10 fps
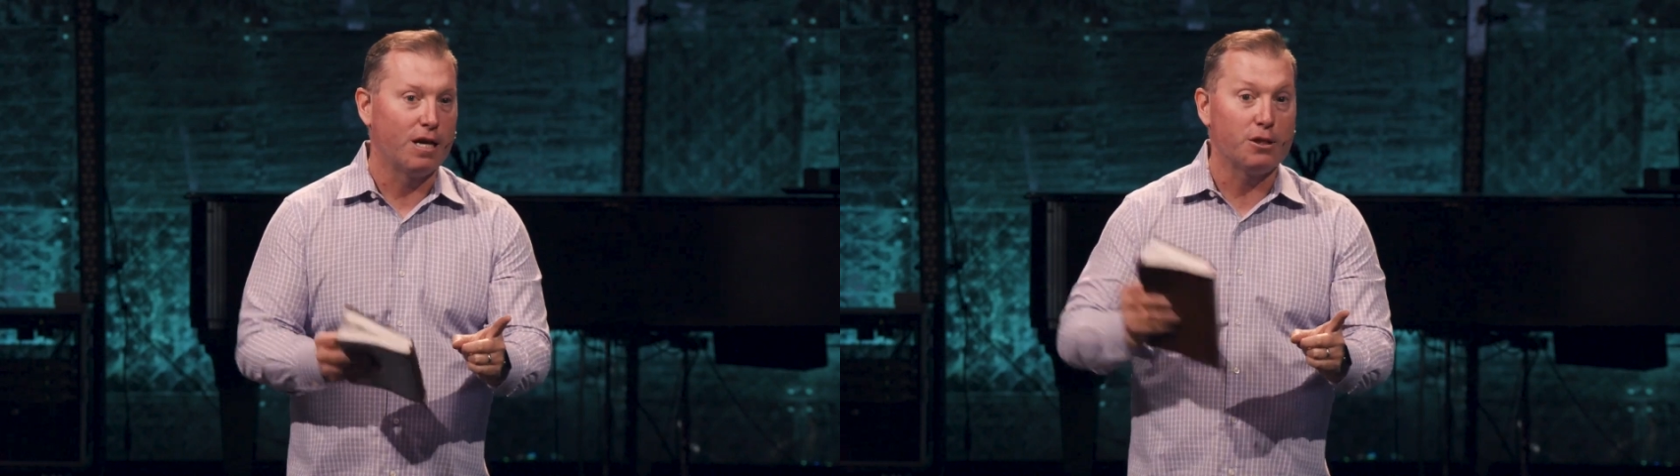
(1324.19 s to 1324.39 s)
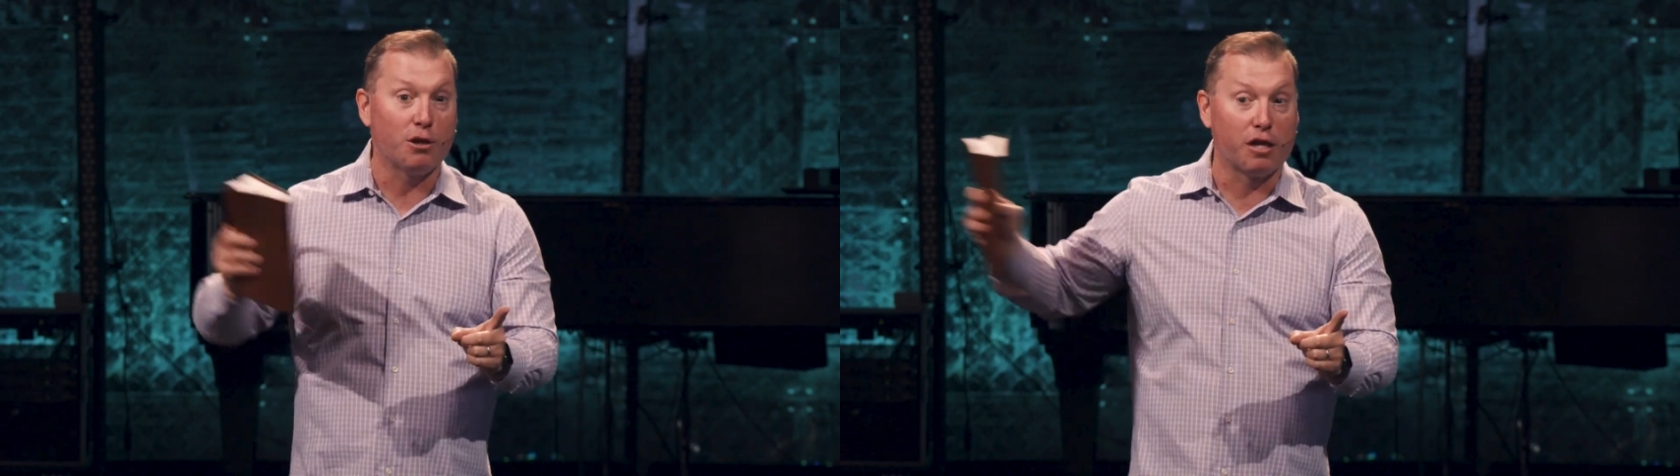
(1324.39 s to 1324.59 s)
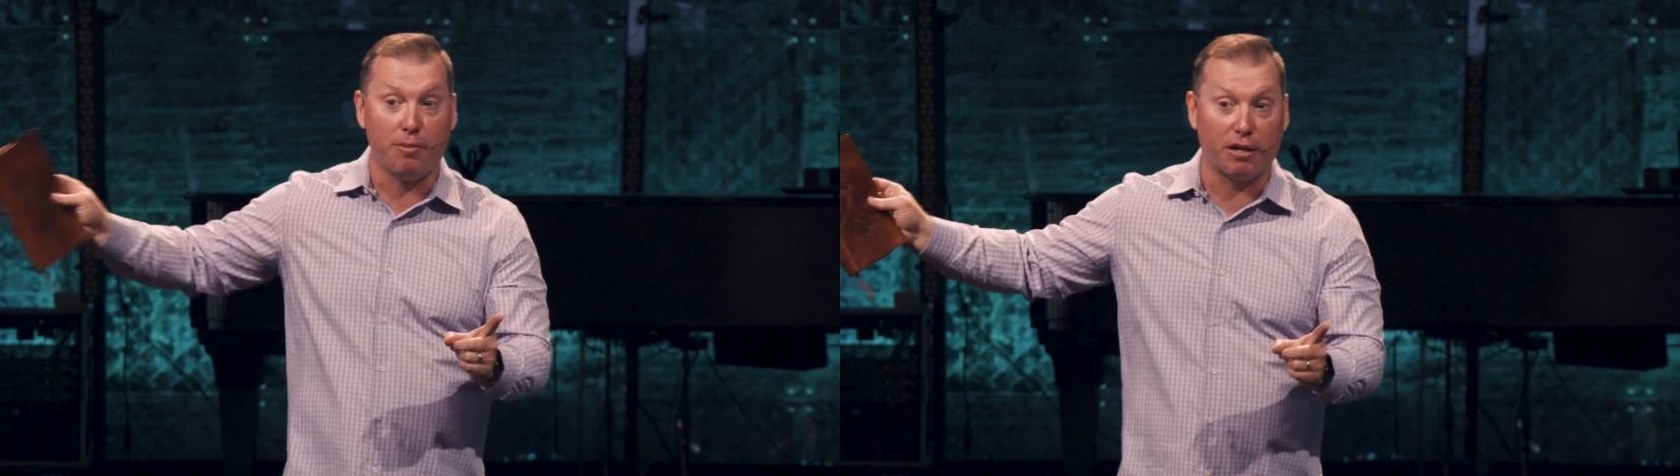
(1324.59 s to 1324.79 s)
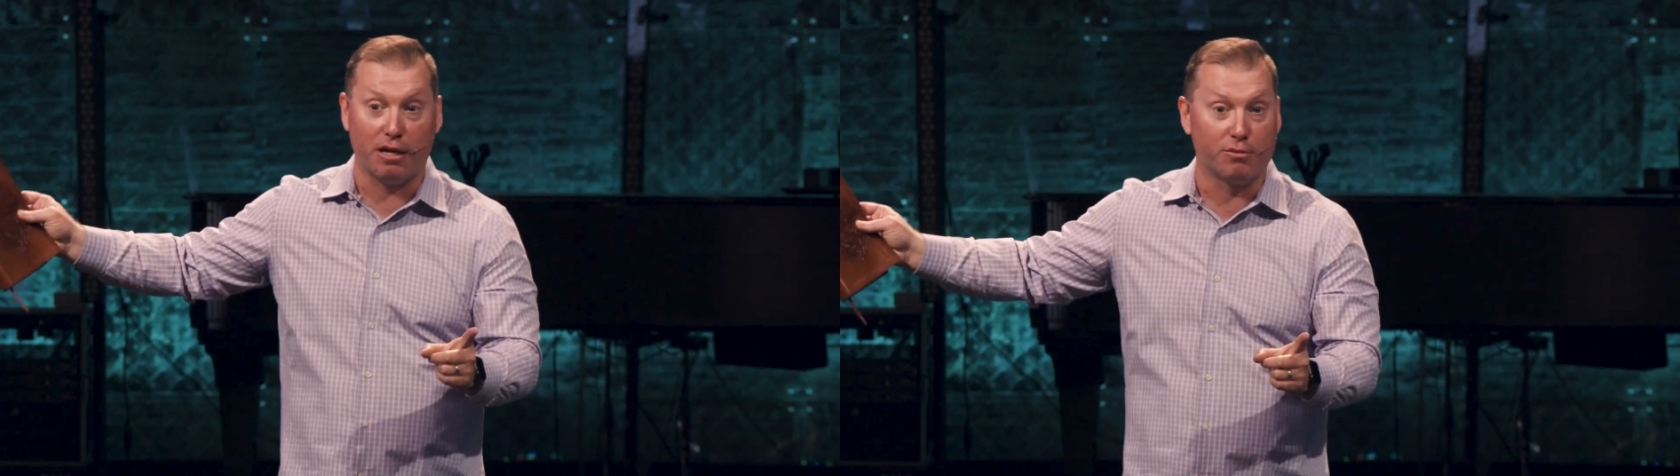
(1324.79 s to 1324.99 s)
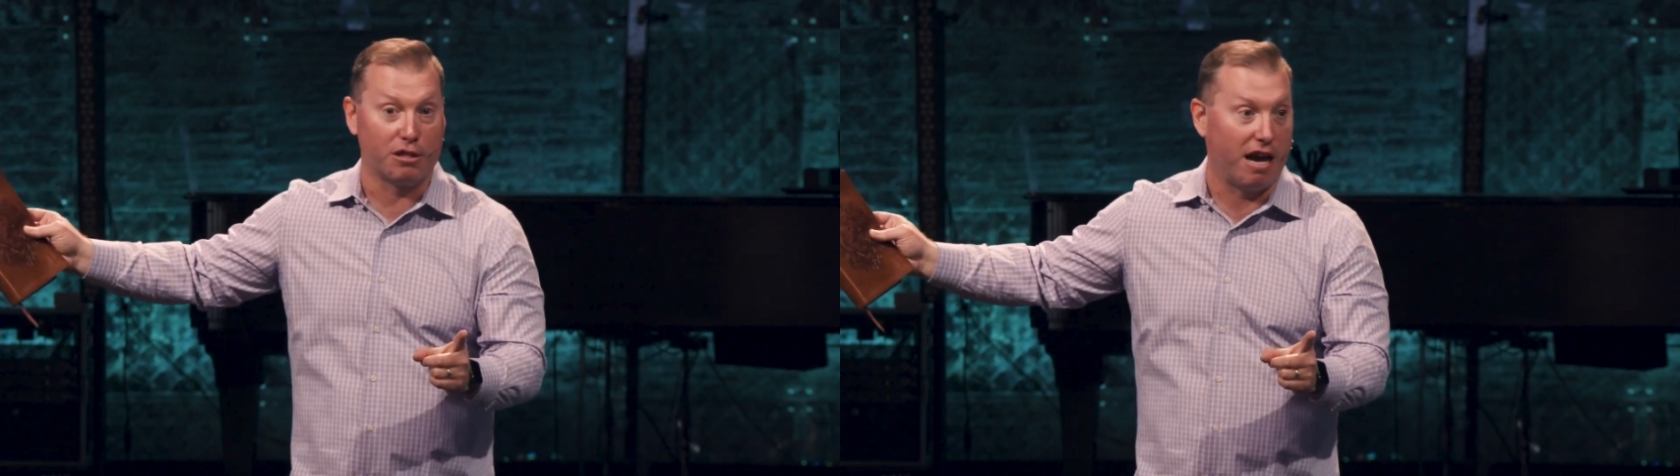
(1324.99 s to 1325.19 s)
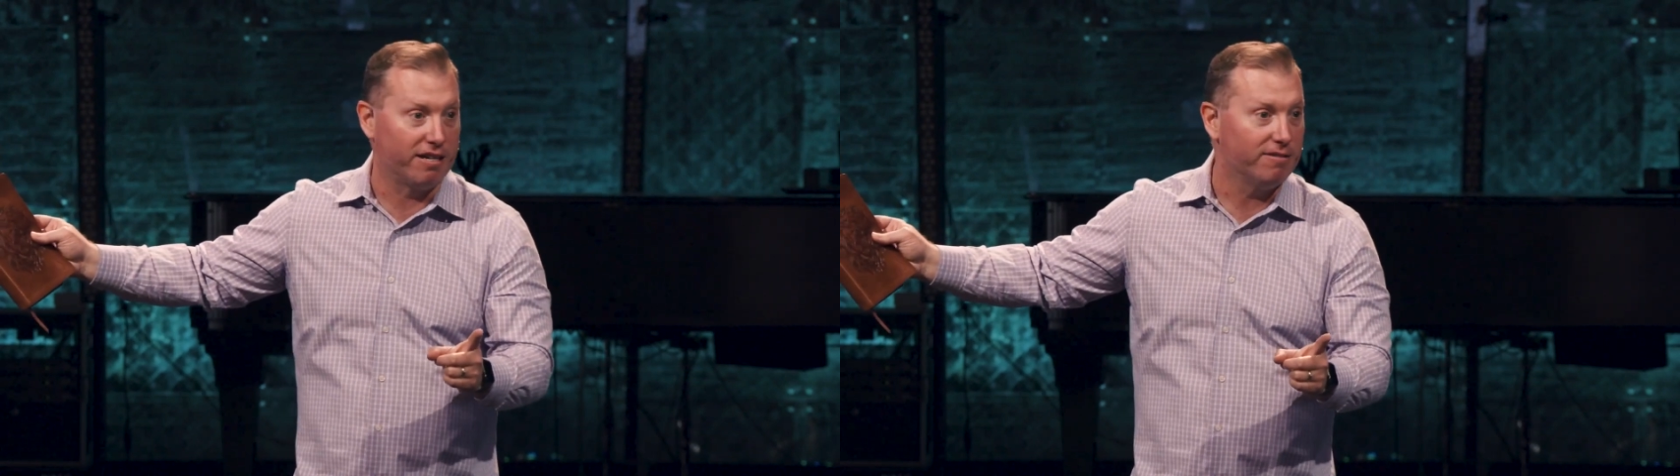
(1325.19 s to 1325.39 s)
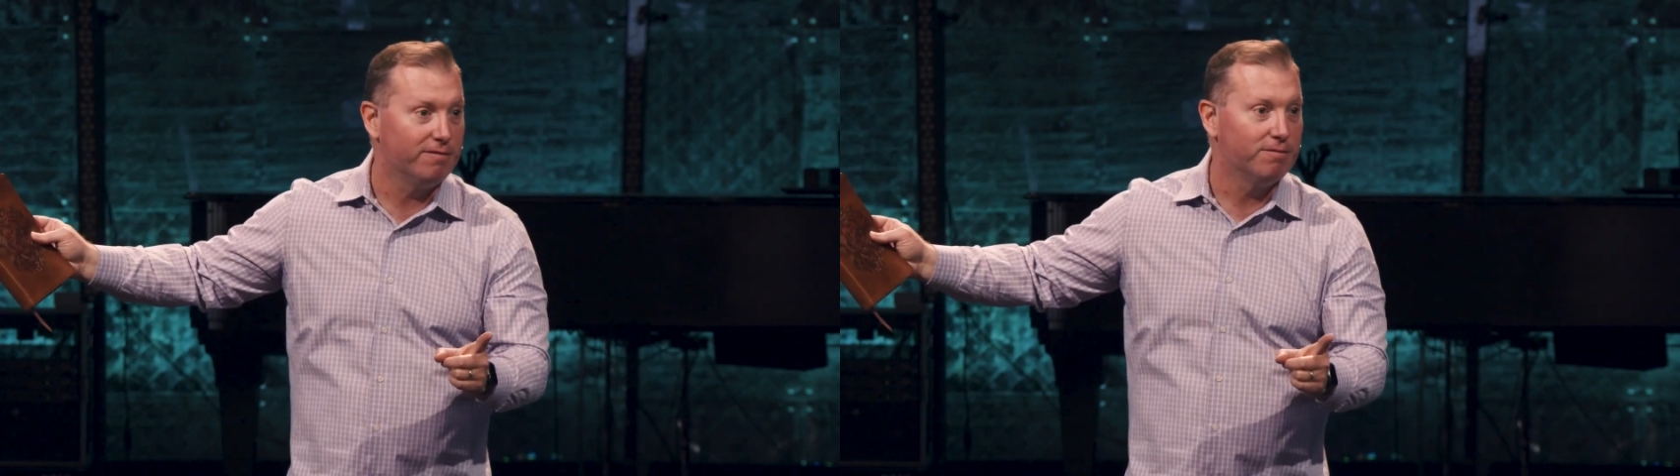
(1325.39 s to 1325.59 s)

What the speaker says: Until they become sight.